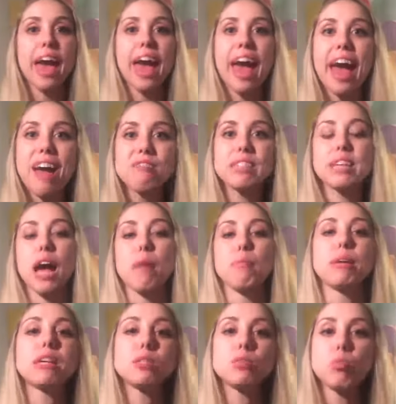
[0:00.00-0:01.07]
Every time,
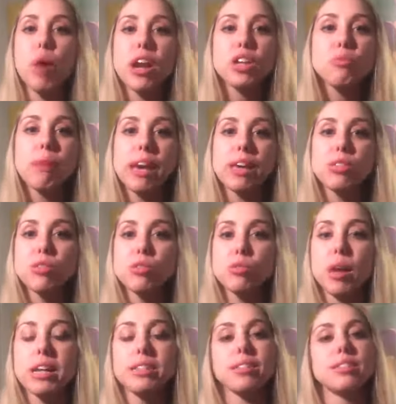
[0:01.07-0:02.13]
because when you make those
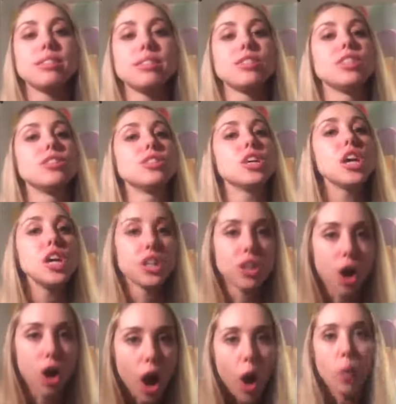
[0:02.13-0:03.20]
right decisions,
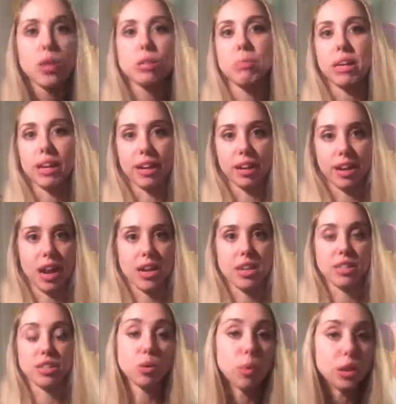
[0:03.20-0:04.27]
you're always being
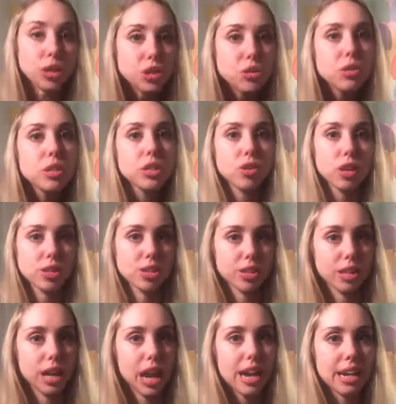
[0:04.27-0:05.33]
guided. So when you can trust your
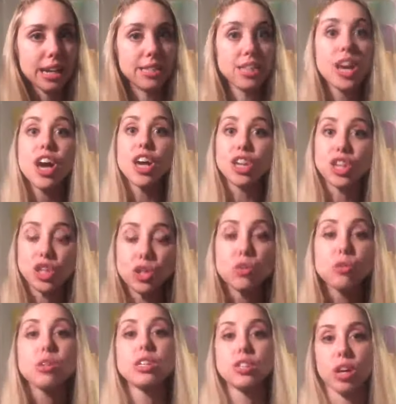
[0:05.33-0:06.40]
guidance, you
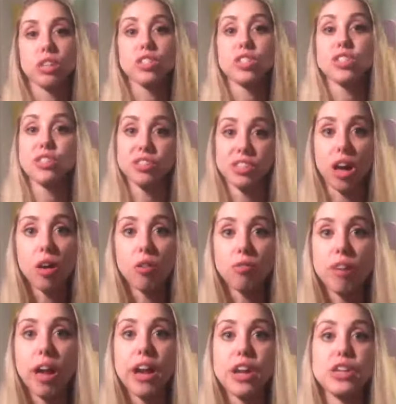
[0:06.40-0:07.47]
can trust
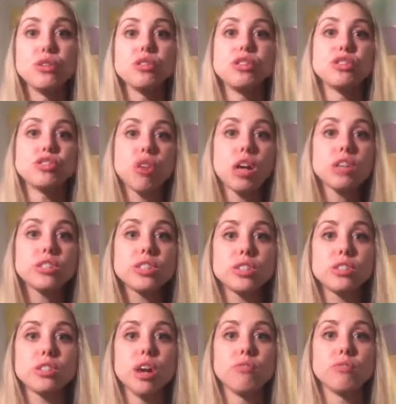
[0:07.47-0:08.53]
yourself, and you can trust
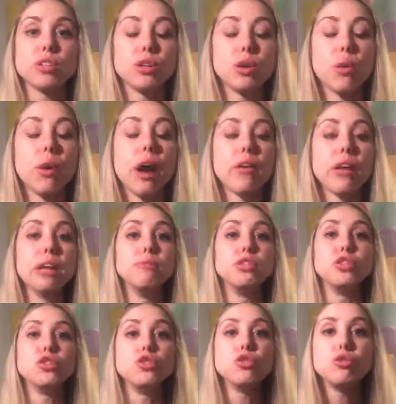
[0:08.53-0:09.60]
yourself to go out and
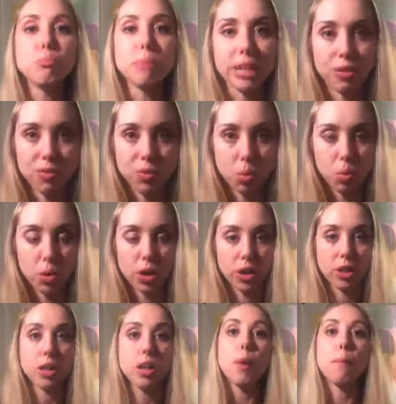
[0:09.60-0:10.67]
do meaningful
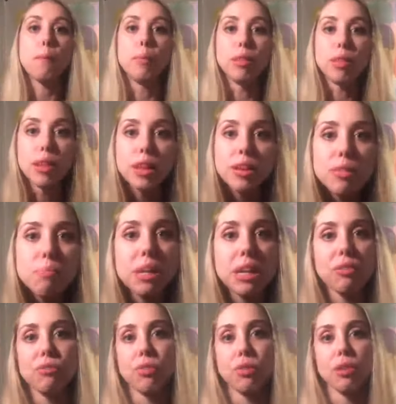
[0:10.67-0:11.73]
work, live a
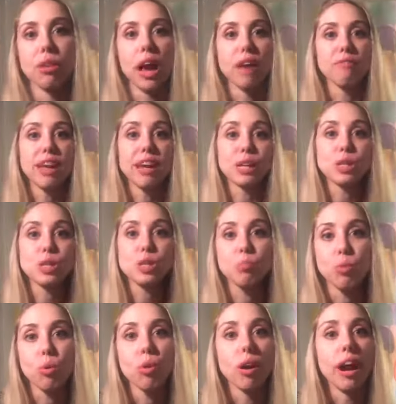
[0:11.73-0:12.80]
meaningful life, and
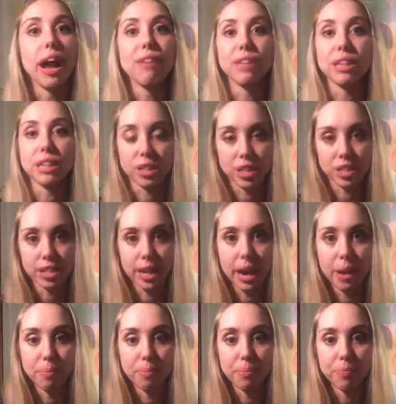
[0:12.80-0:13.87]
explore, having a good
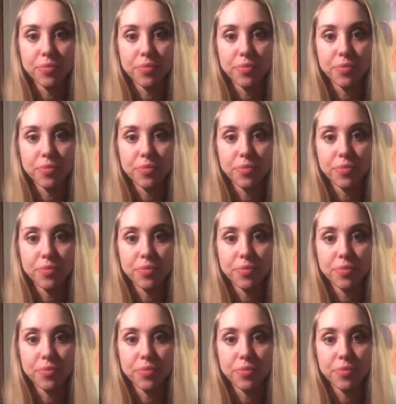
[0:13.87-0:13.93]
time.